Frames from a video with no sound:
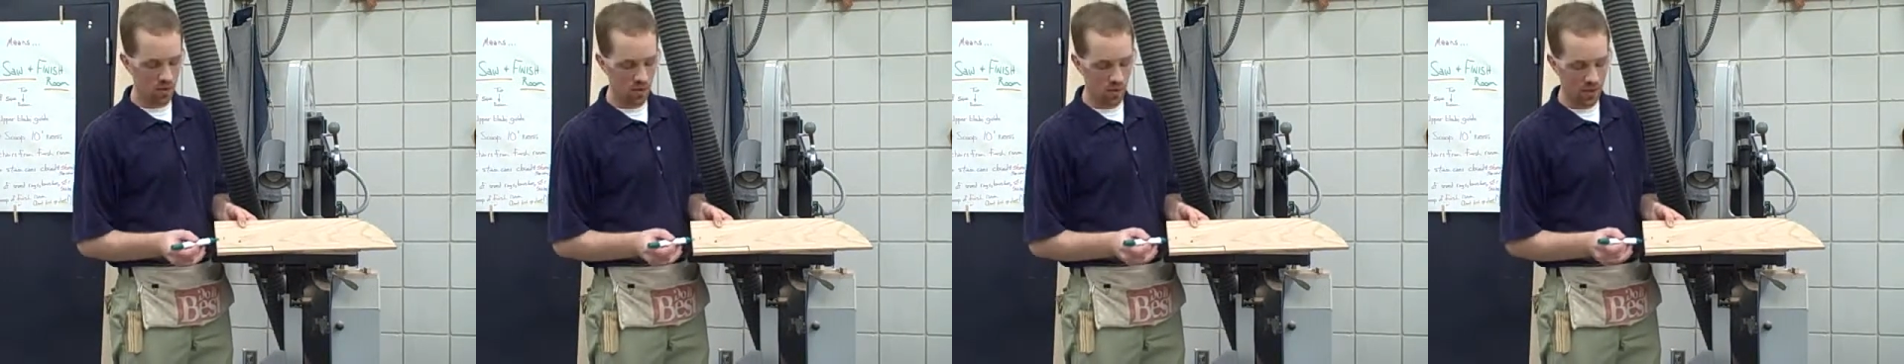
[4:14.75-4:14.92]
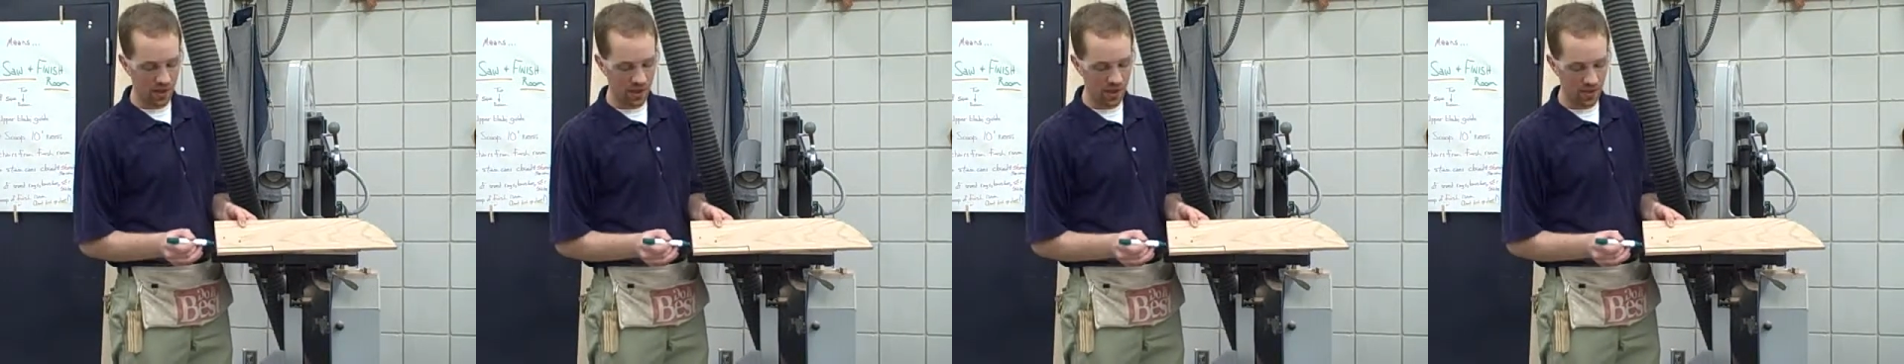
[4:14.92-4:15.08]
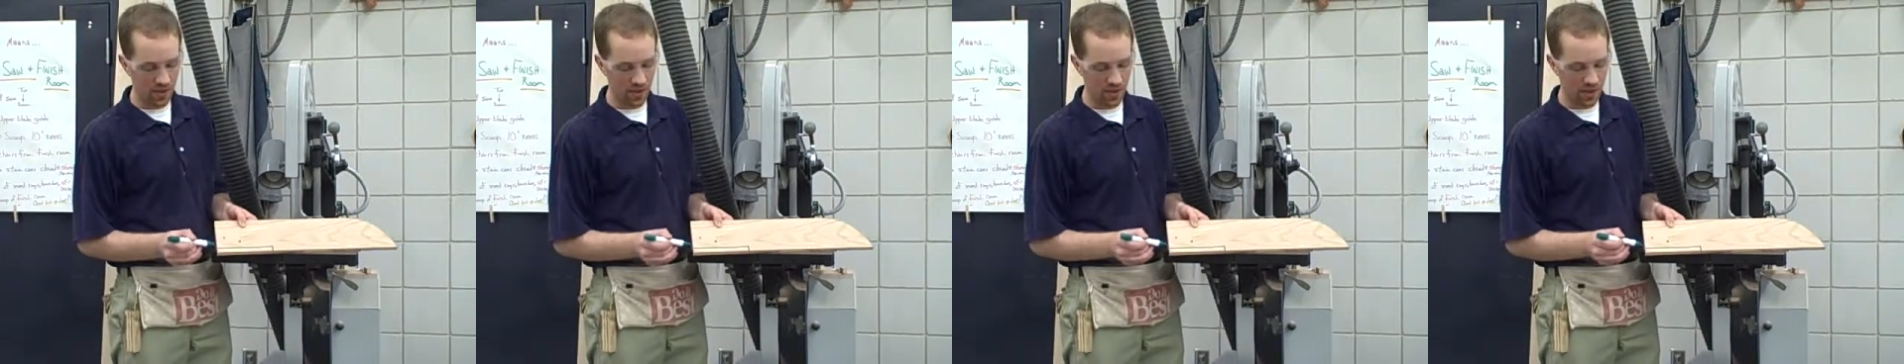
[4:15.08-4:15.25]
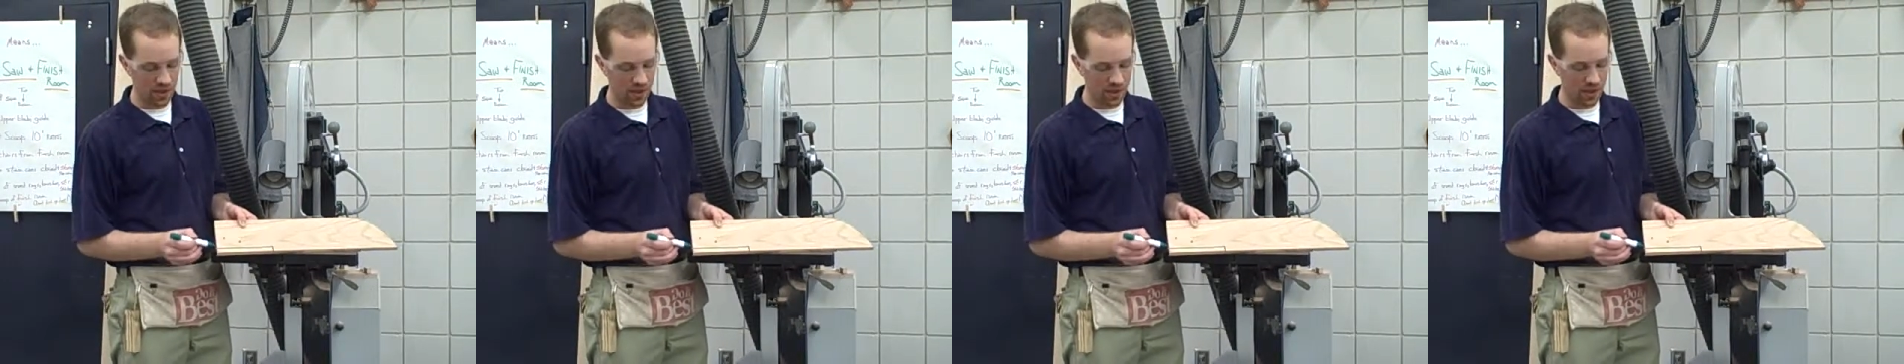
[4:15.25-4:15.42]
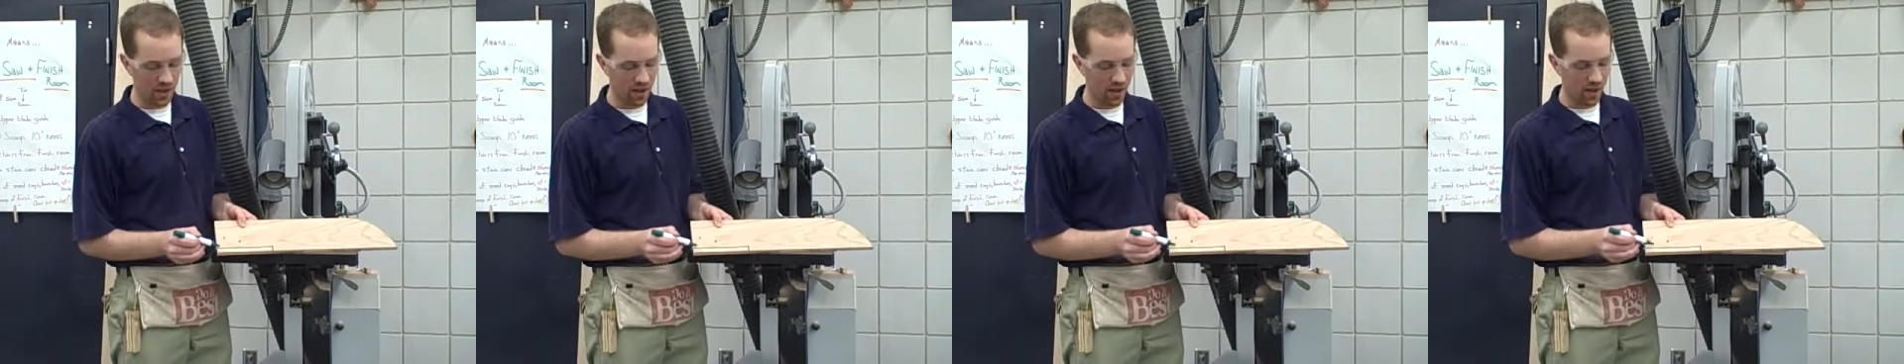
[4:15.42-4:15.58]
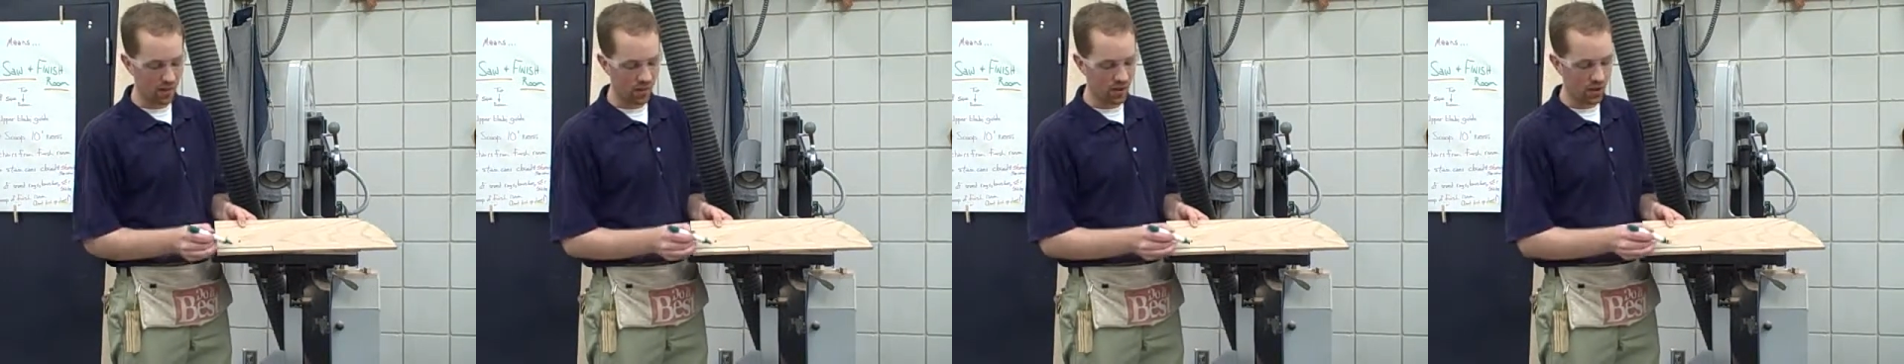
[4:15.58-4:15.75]
rather than
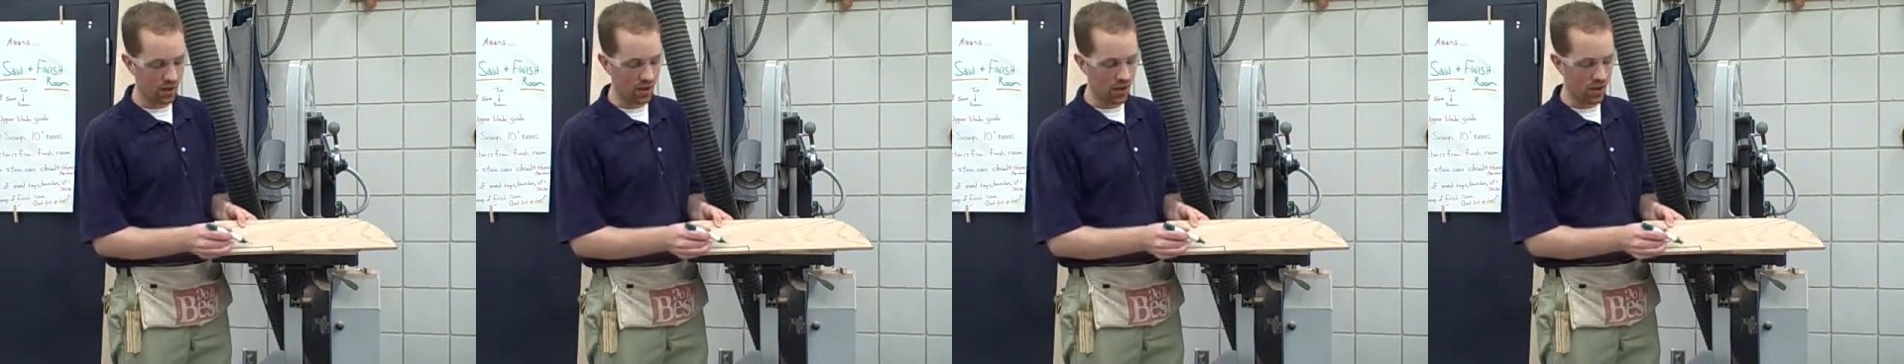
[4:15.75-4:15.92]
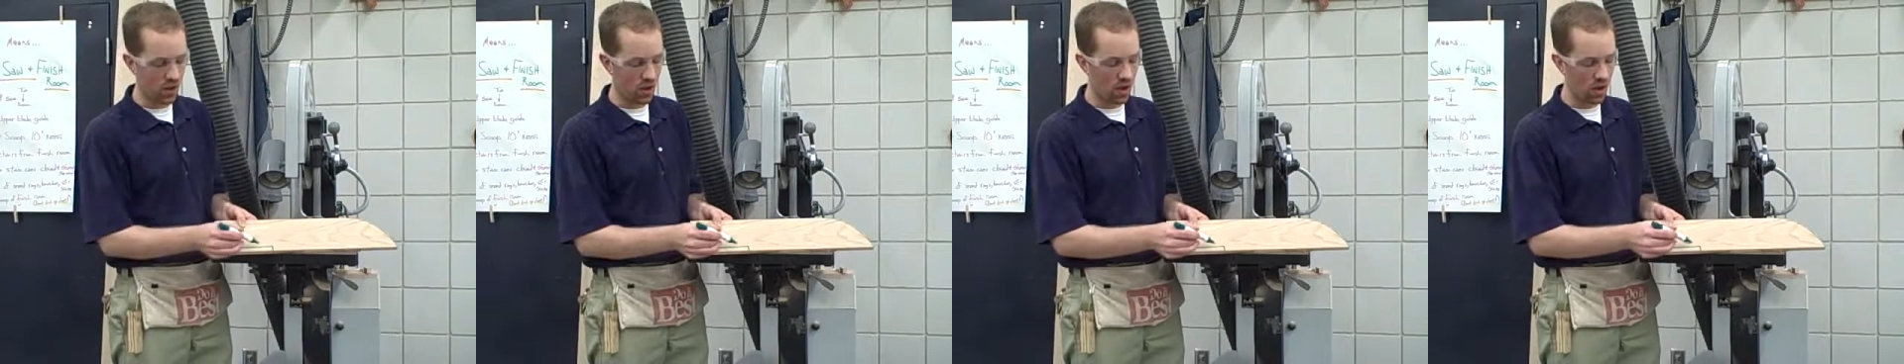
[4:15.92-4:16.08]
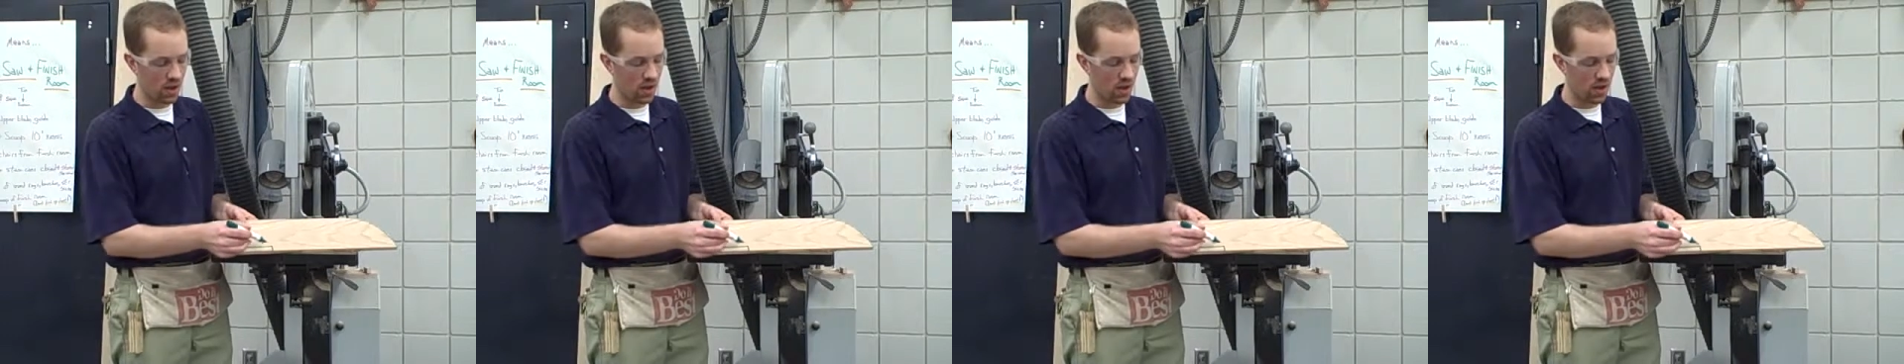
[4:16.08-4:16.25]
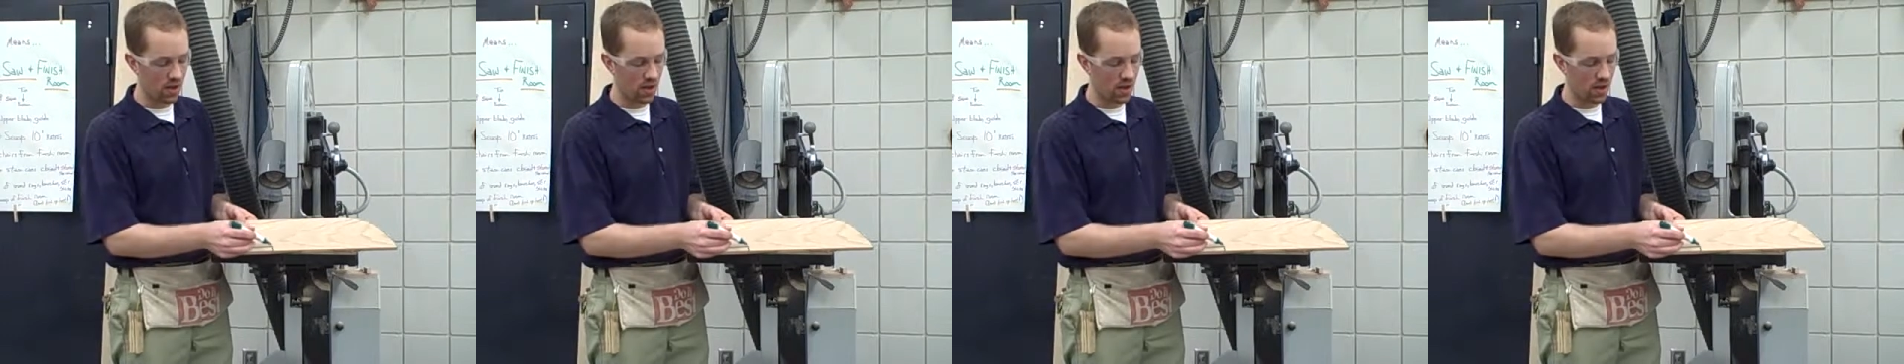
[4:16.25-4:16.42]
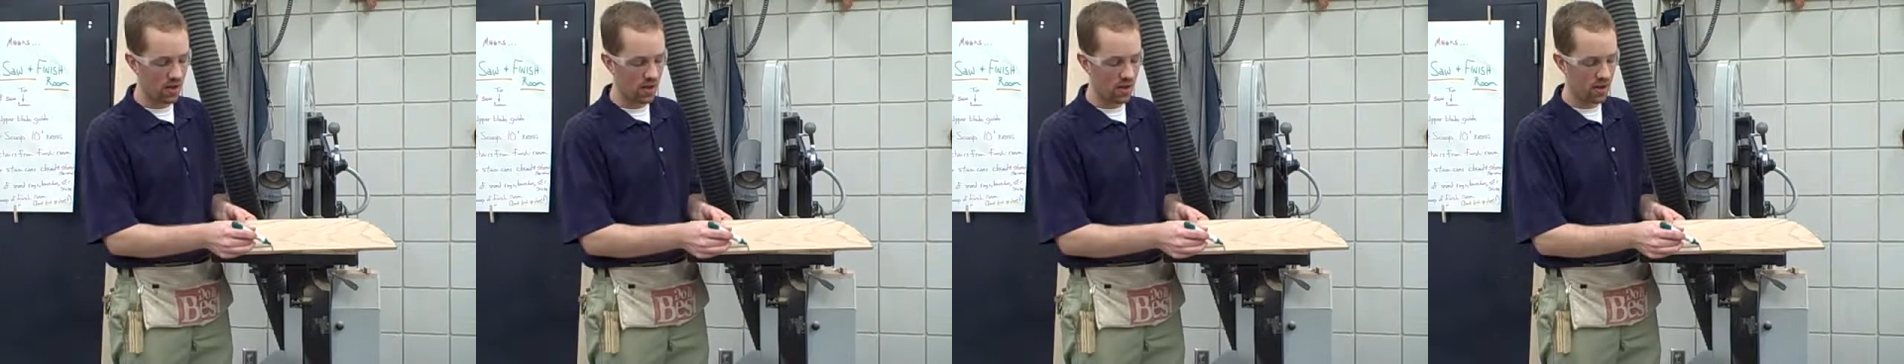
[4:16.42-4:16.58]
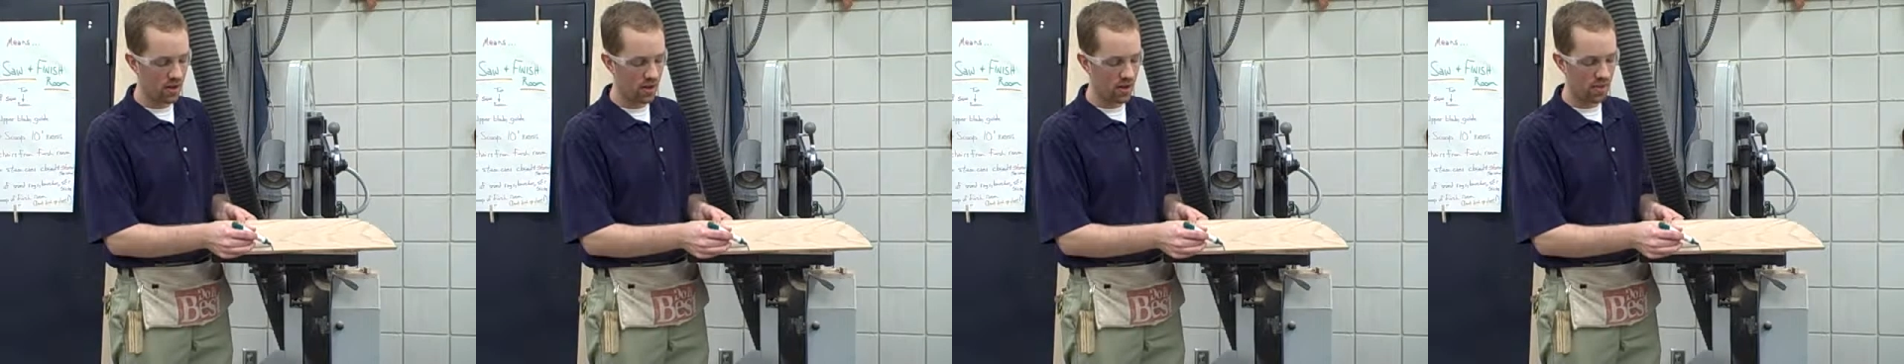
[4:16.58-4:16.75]
cut a very long
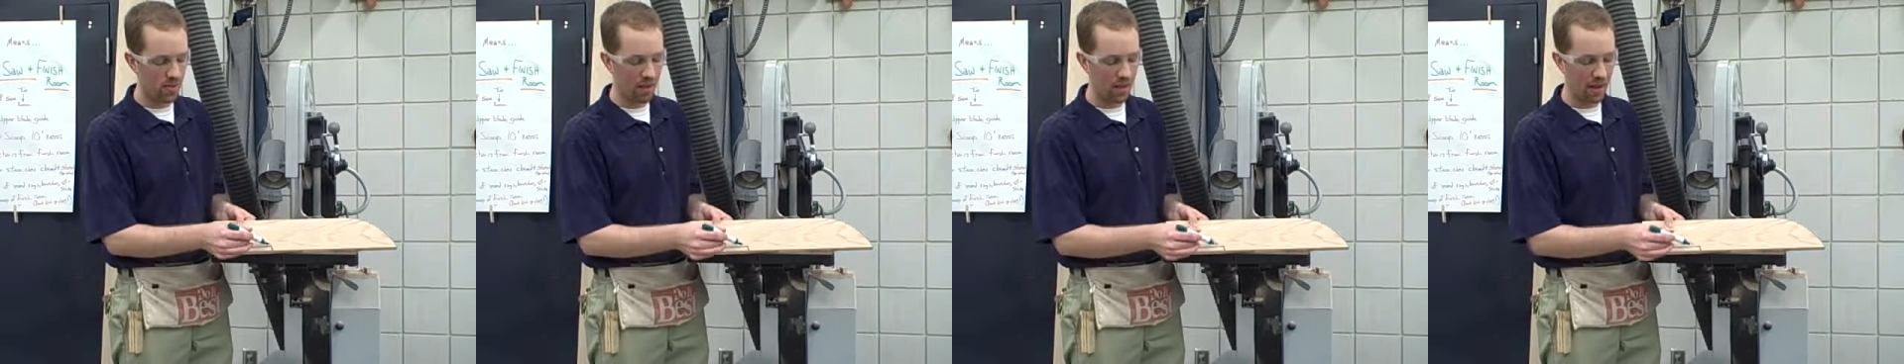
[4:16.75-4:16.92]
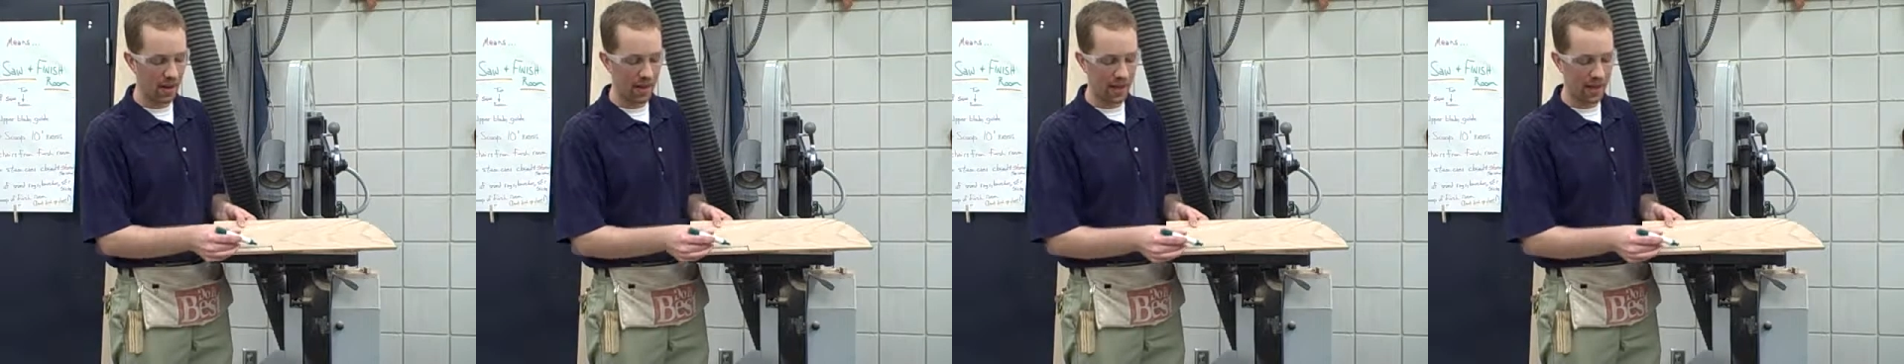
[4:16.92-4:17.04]
cut,